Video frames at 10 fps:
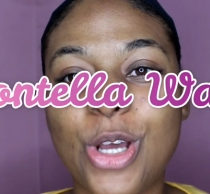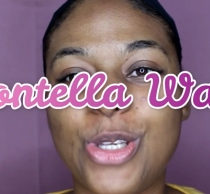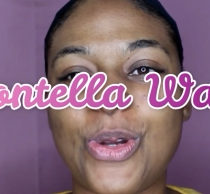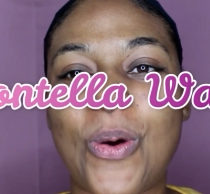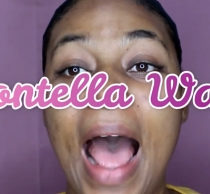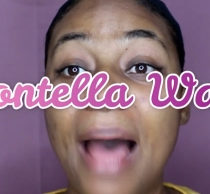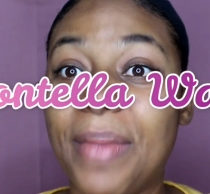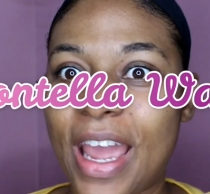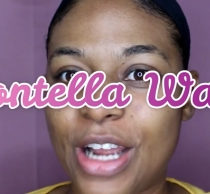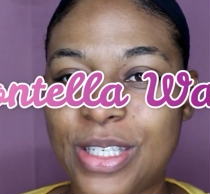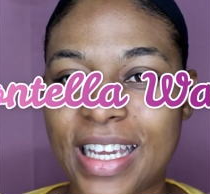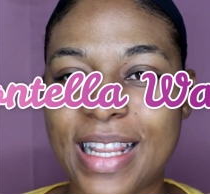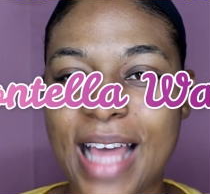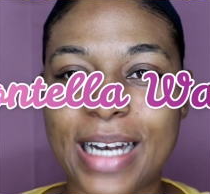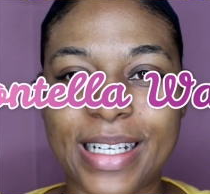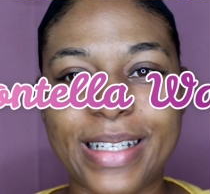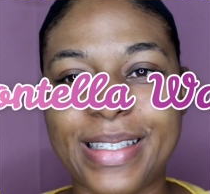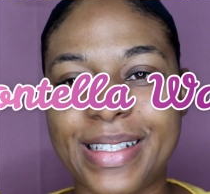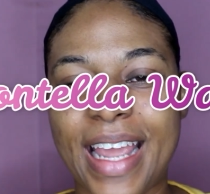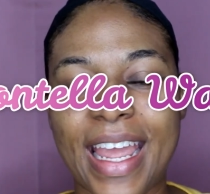So I'm here to get that done
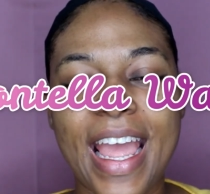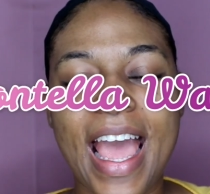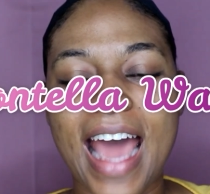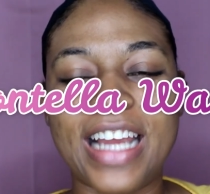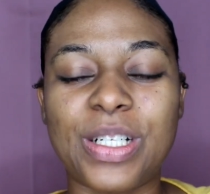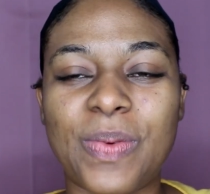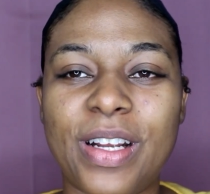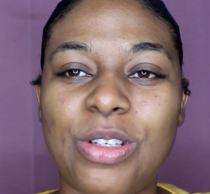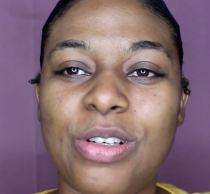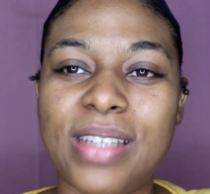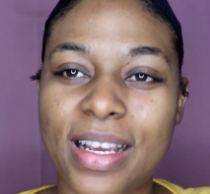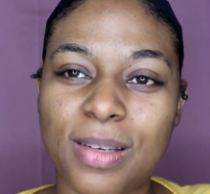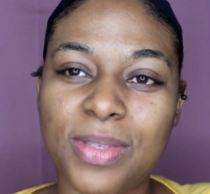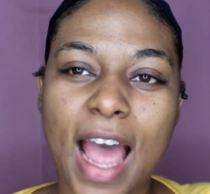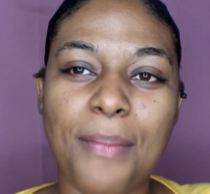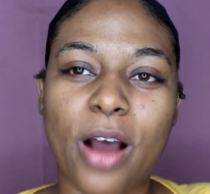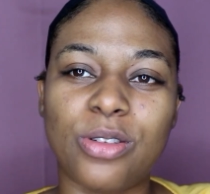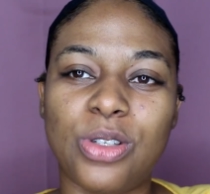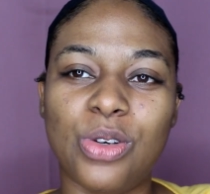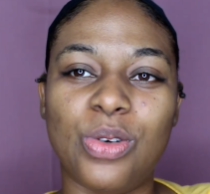today. And I just wanted to take some time out
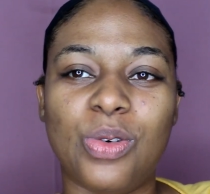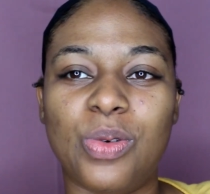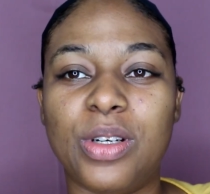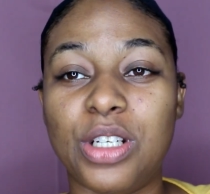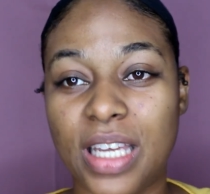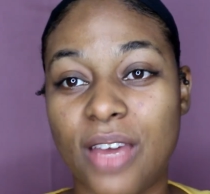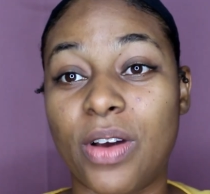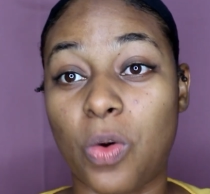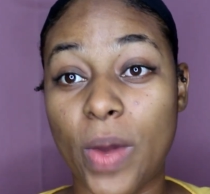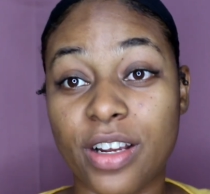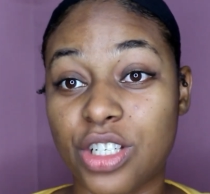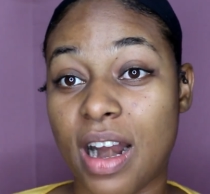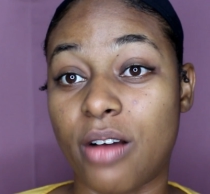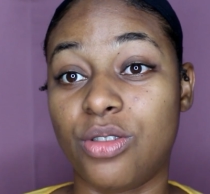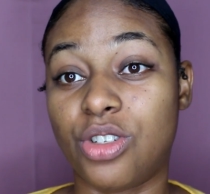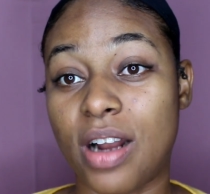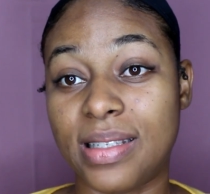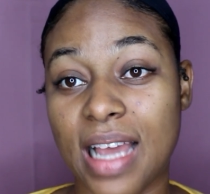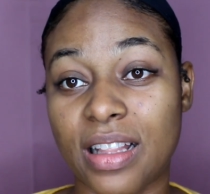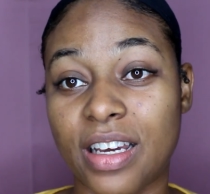to give a quick shout out to
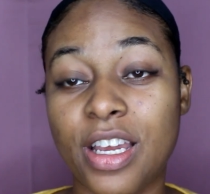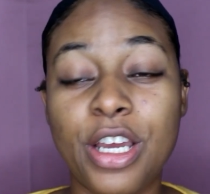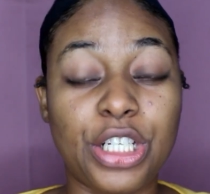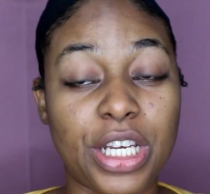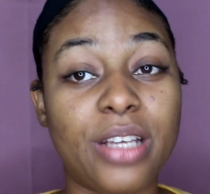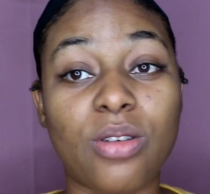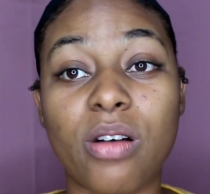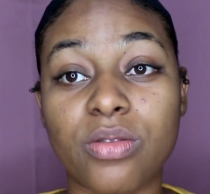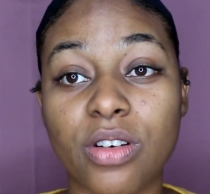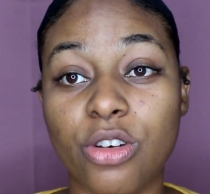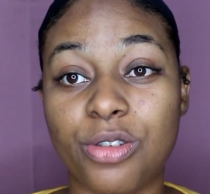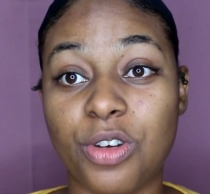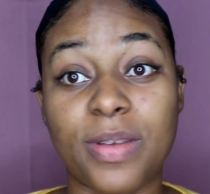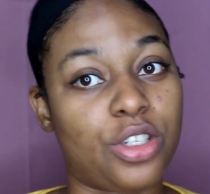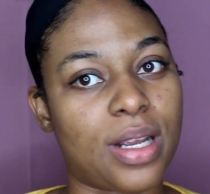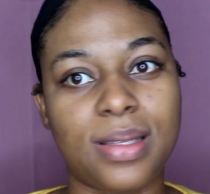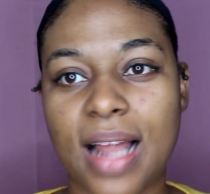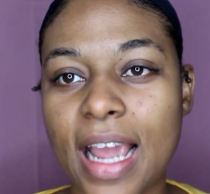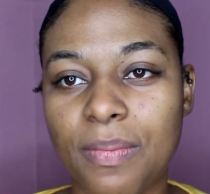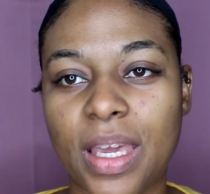Chontella. She is also a YouTuber just
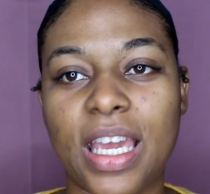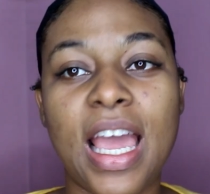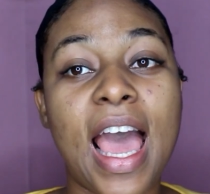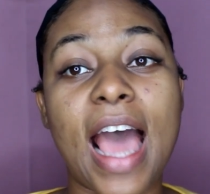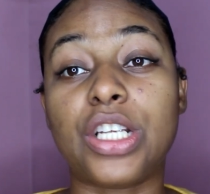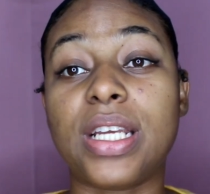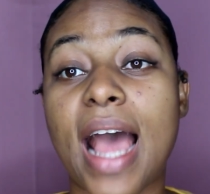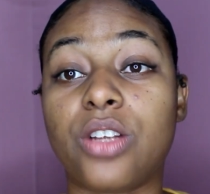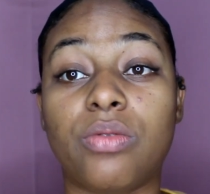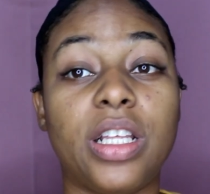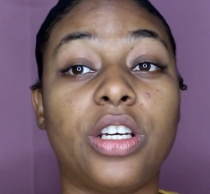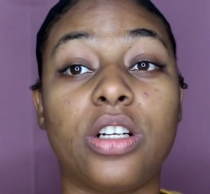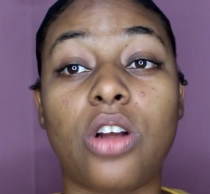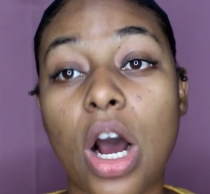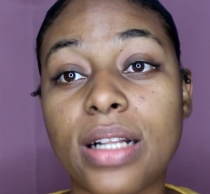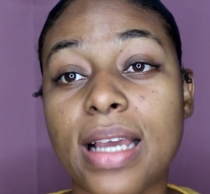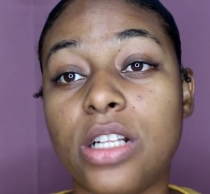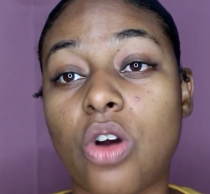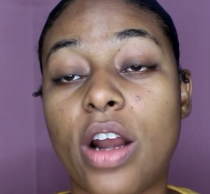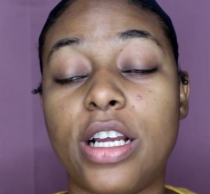like me, and she has really good
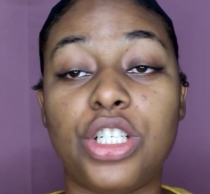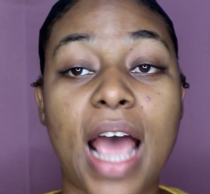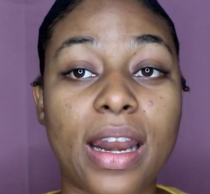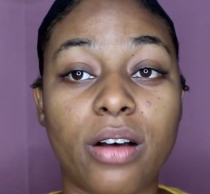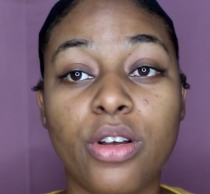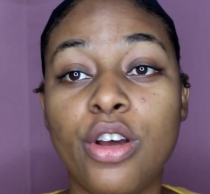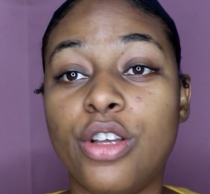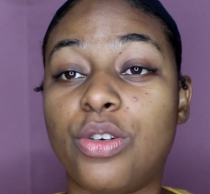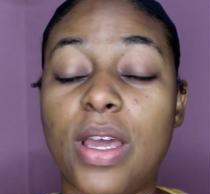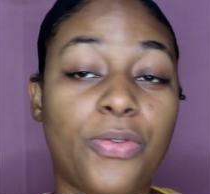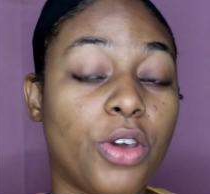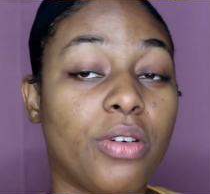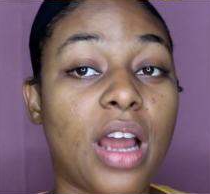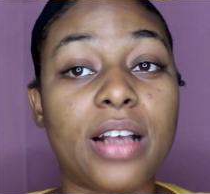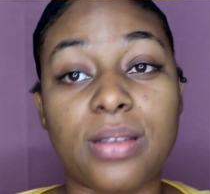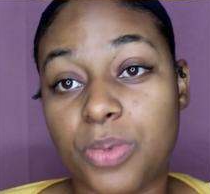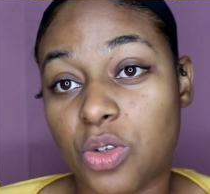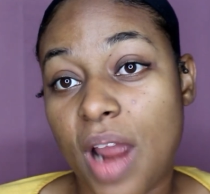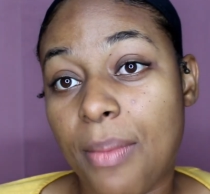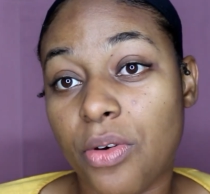content on her channel. So if you're a
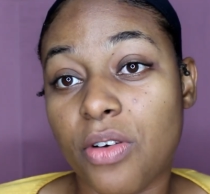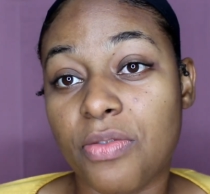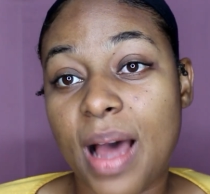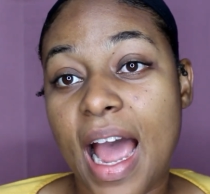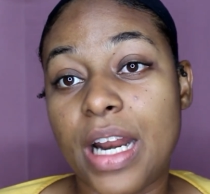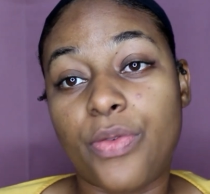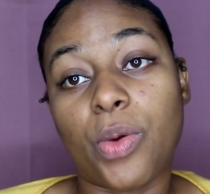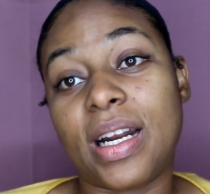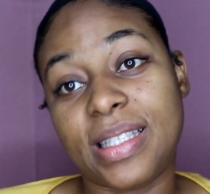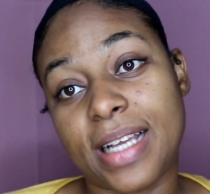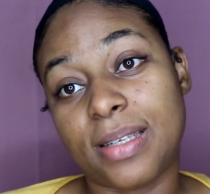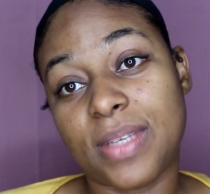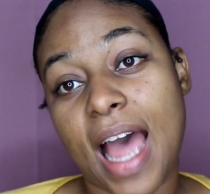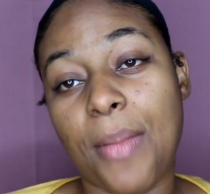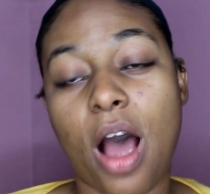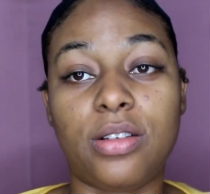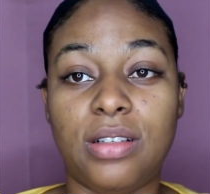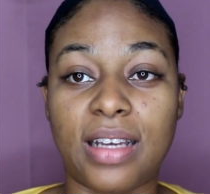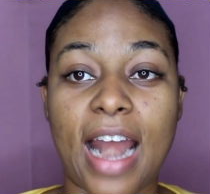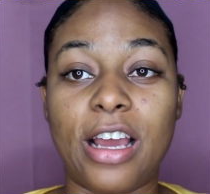subscriber of mine, if you want to take some time out to
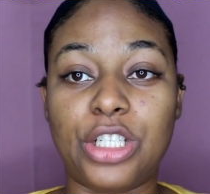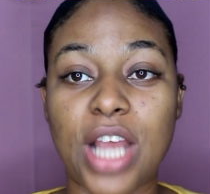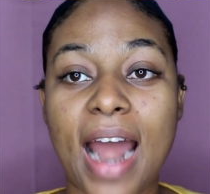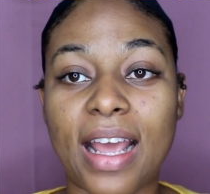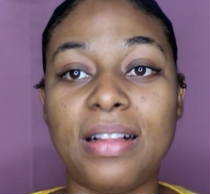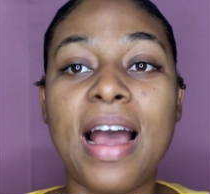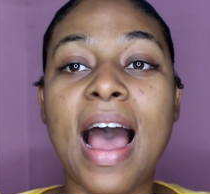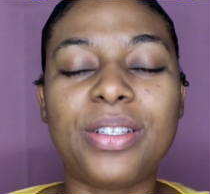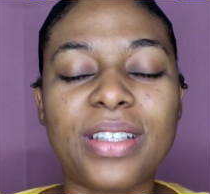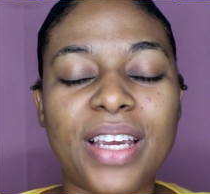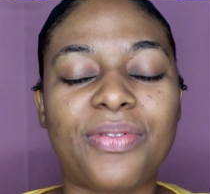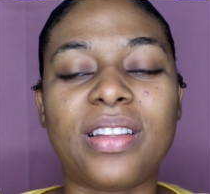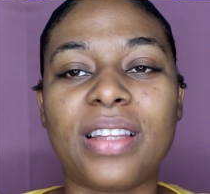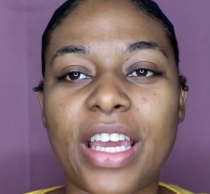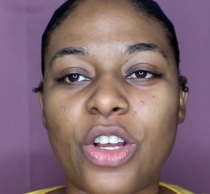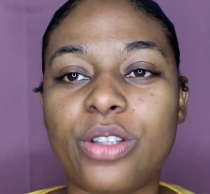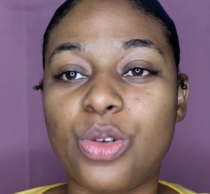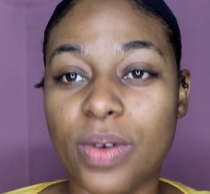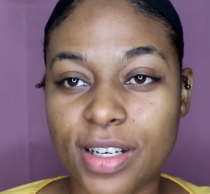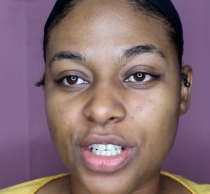look at her channel, I'm going to leave the link
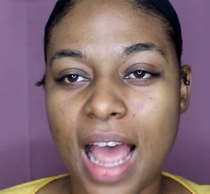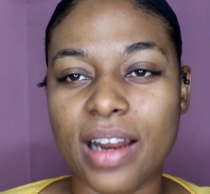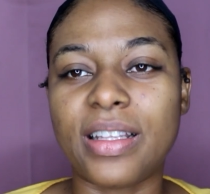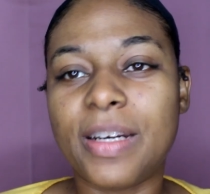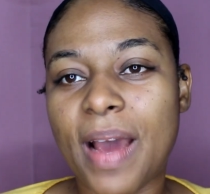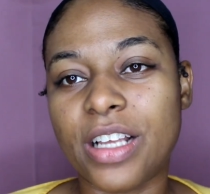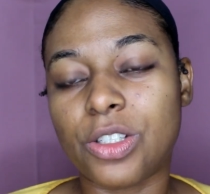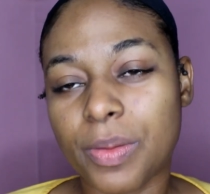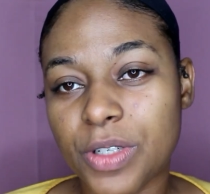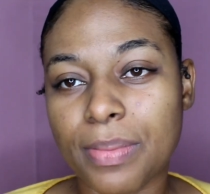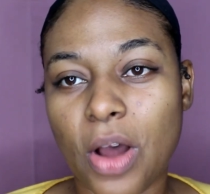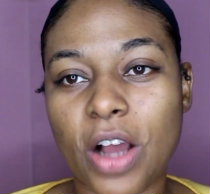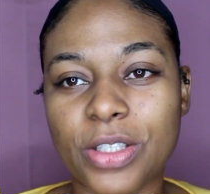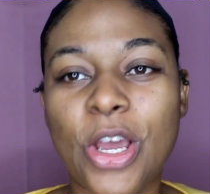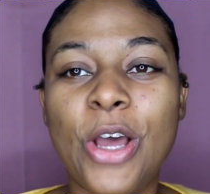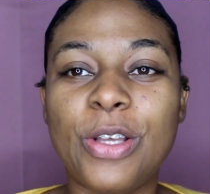to her channel in my description box.